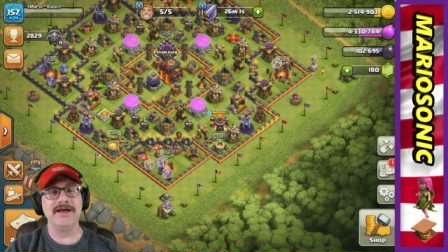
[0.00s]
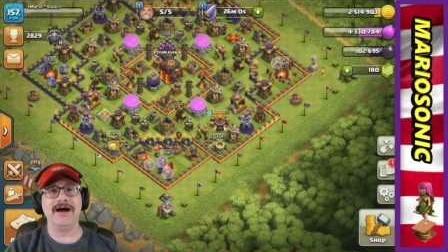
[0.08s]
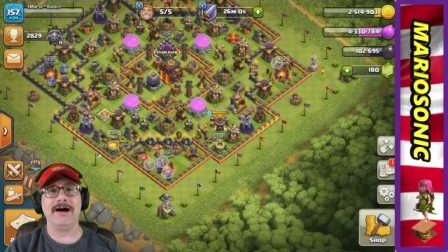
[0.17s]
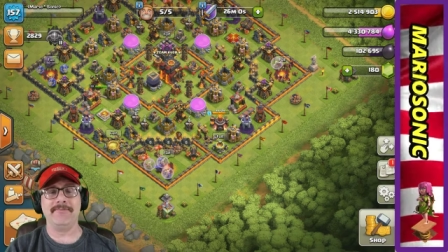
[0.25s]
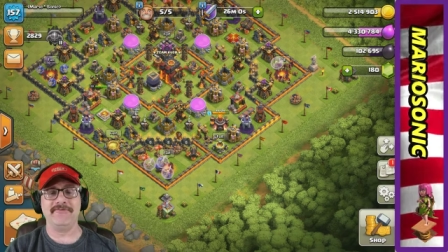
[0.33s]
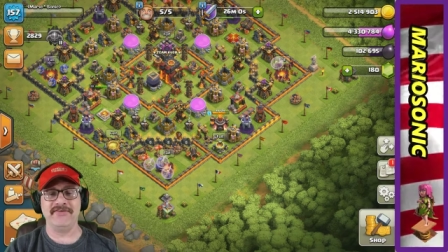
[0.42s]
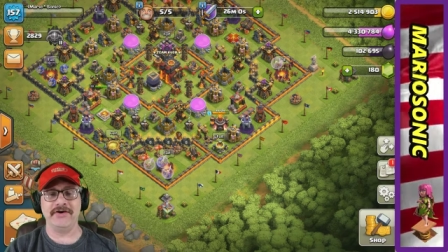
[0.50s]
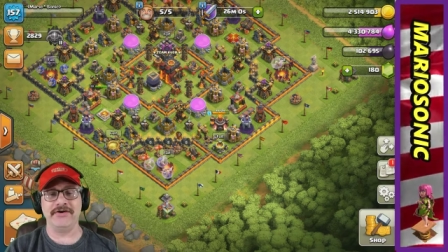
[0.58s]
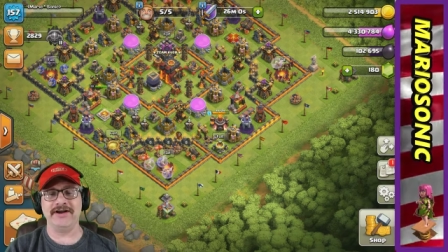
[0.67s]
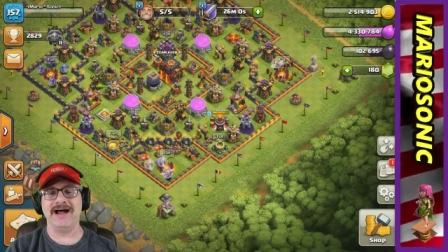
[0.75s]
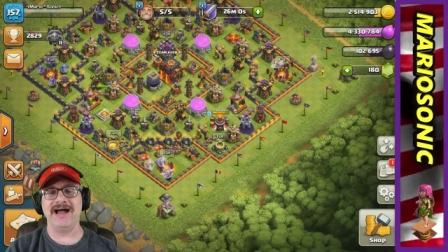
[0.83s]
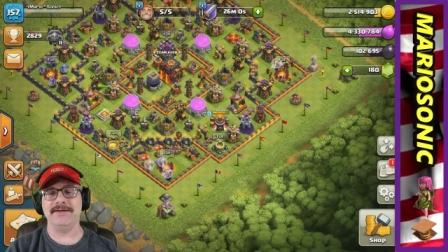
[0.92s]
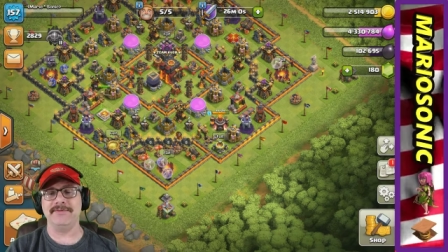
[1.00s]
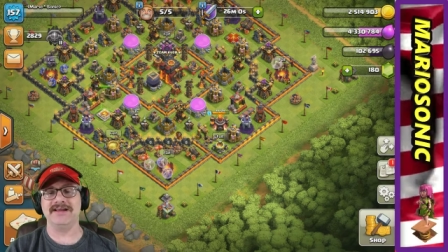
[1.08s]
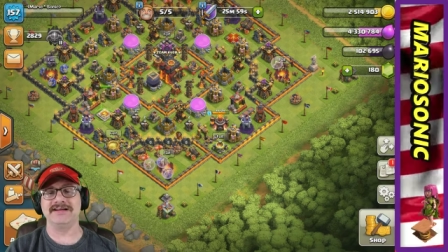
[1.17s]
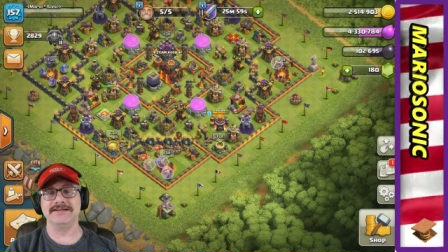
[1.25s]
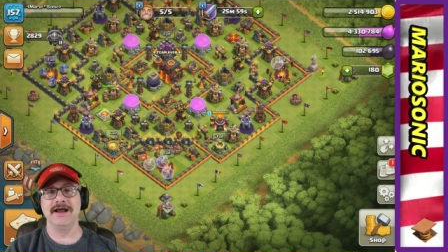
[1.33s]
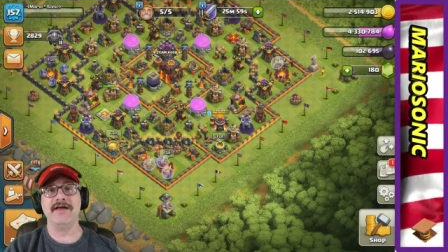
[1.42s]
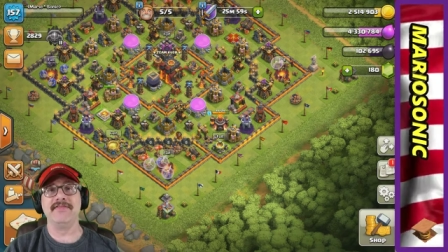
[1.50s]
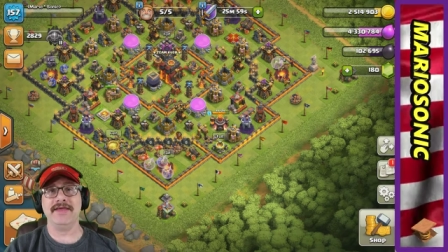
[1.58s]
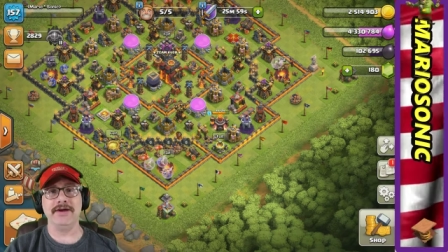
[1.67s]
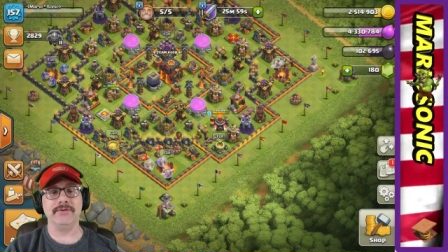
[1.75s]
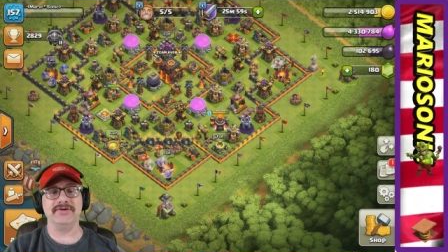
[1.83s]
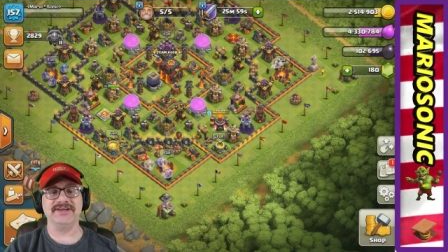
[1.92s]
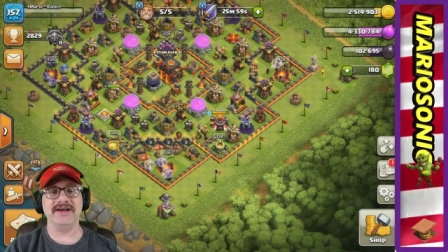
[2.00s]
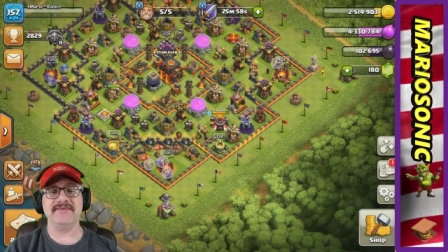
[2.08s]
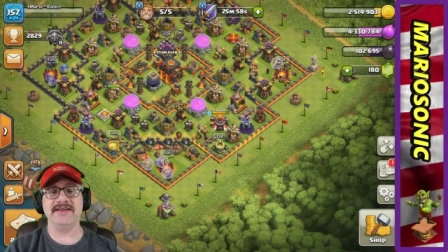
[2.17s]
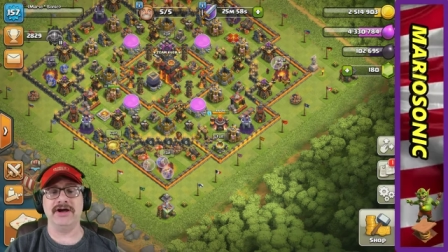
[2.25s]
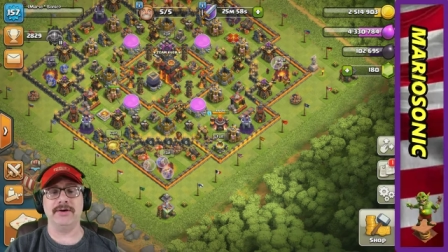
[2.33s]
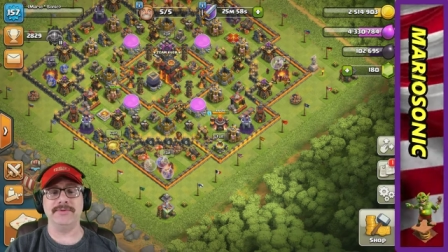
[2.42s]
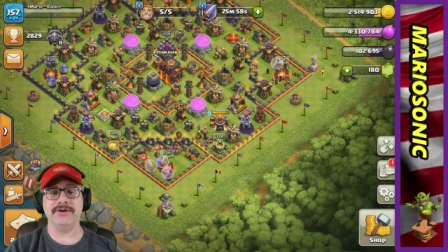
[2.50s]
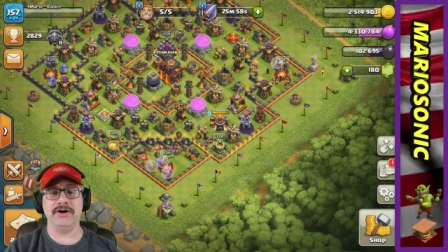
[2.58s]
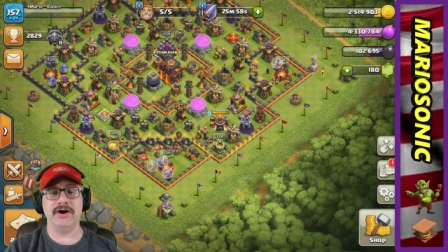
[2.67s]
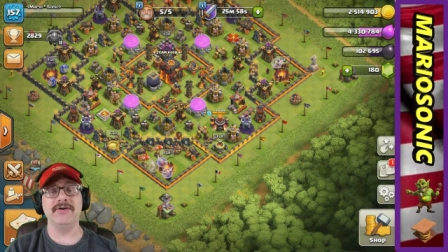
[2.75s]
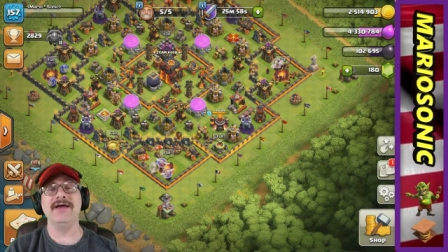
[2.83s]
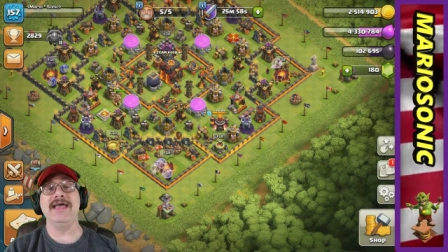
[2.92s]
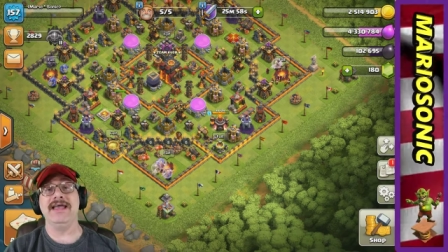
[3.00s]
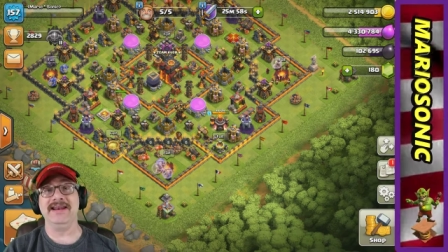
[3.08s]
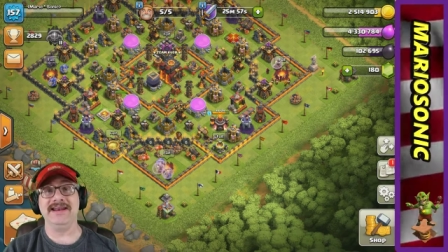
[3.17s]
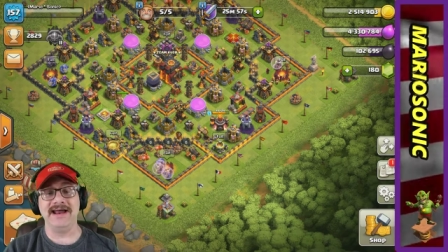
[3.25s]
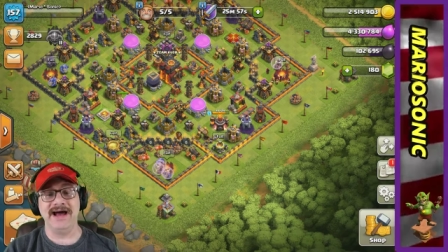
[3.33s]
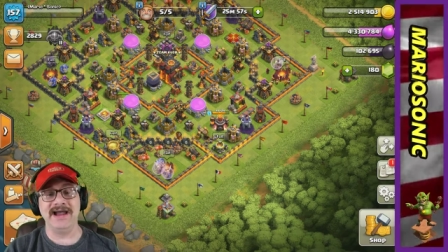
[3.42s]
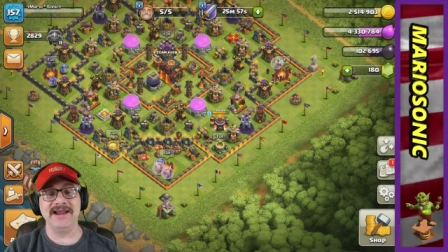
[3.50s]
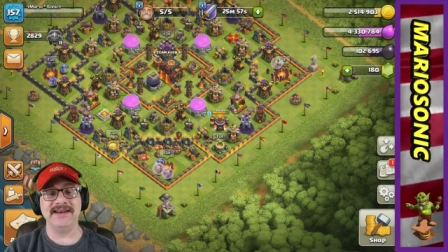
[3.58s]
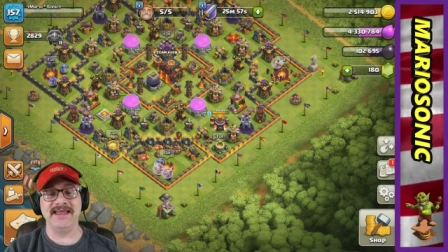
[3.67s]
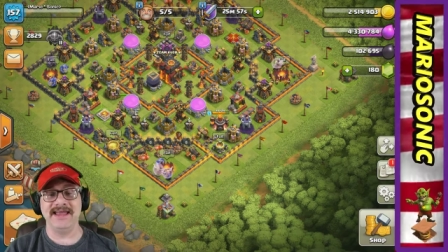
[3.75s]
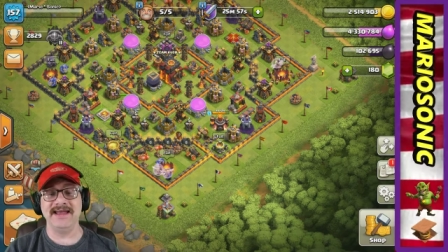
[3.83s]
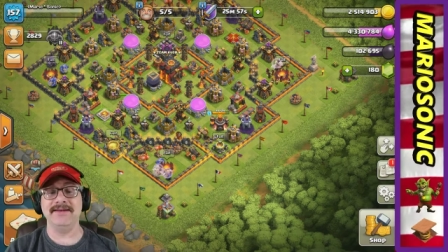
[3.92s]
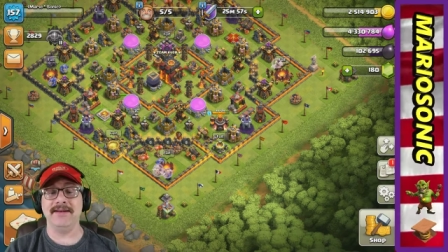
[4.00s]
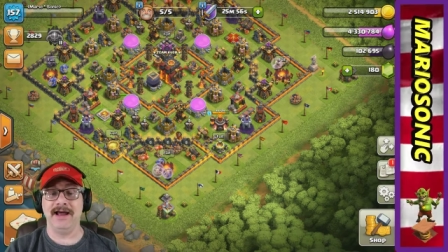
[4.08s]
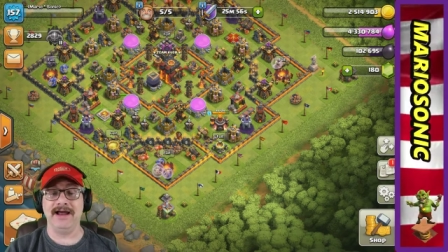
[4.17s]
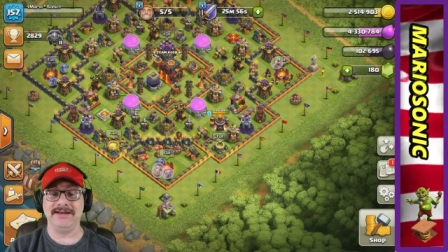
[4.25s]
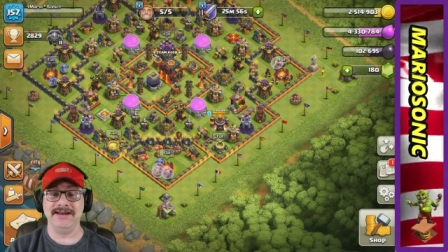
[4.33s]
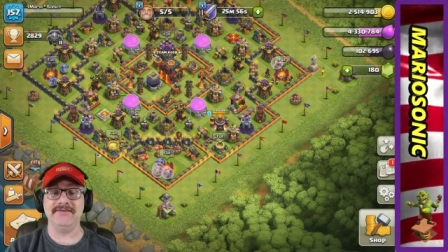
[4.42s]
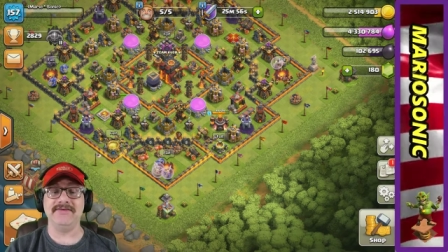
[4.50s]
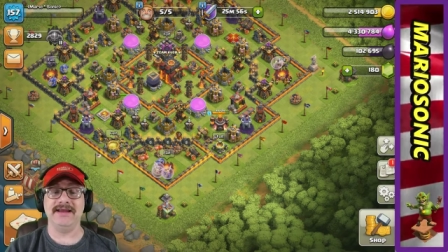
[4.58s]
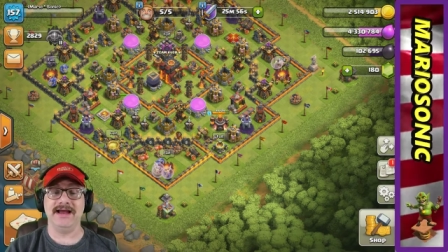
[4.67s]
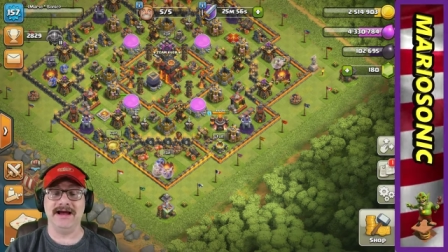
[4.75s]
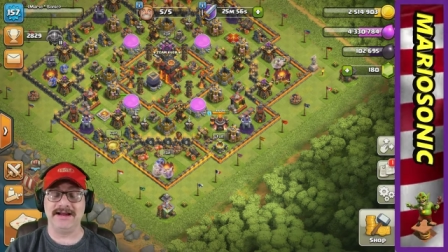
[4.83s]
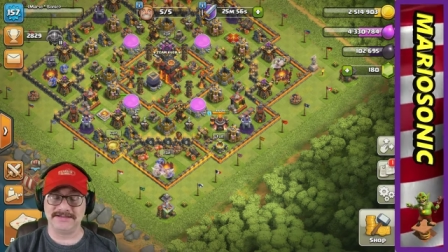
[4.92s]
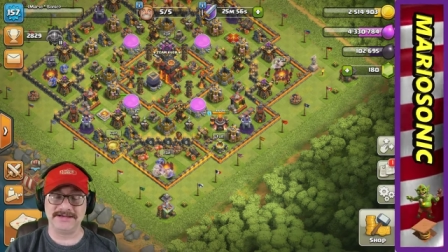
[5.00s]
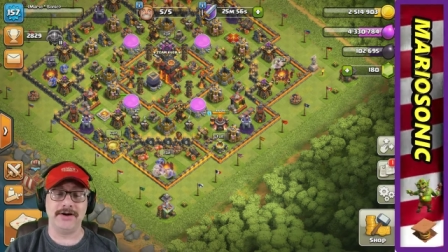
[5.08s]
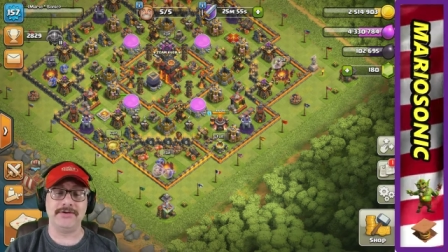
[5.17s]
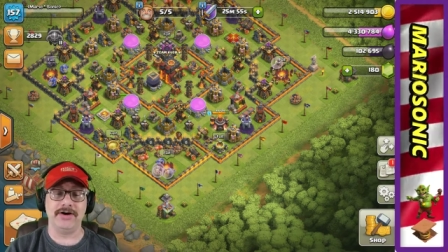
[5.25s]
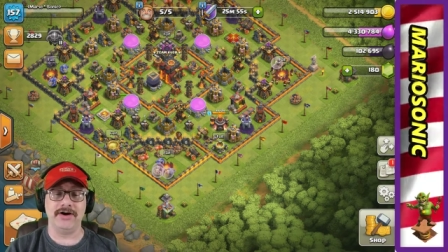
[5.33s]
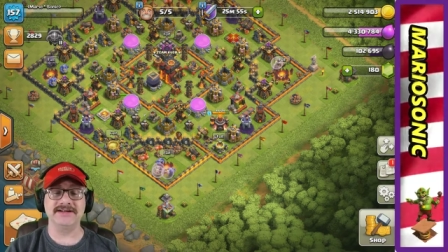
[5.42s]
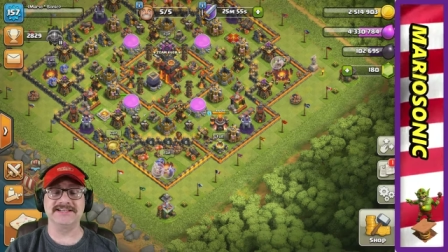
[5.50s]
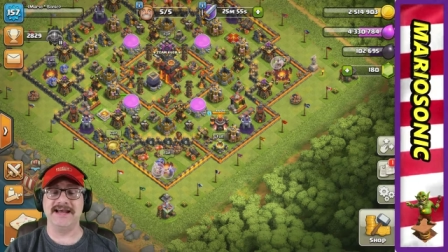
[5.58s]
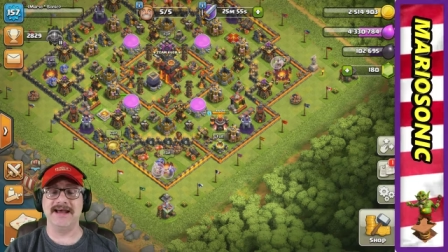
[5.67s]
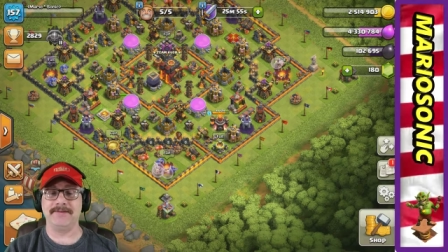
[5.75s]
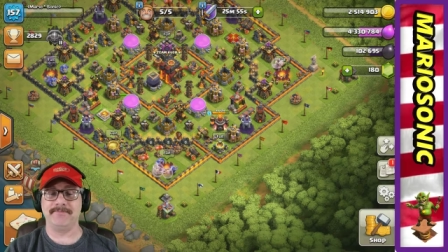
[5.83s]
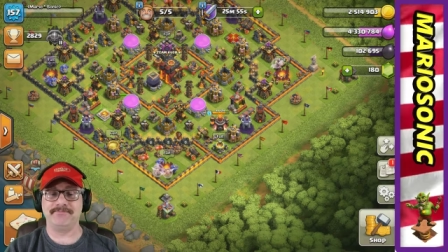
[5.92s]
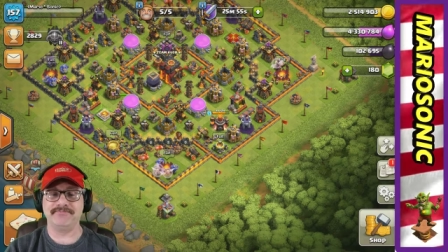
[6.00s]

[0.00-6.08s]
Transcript: up very high because they will definitely help you out in 9 and uh, definitely uh, Town Hall 10.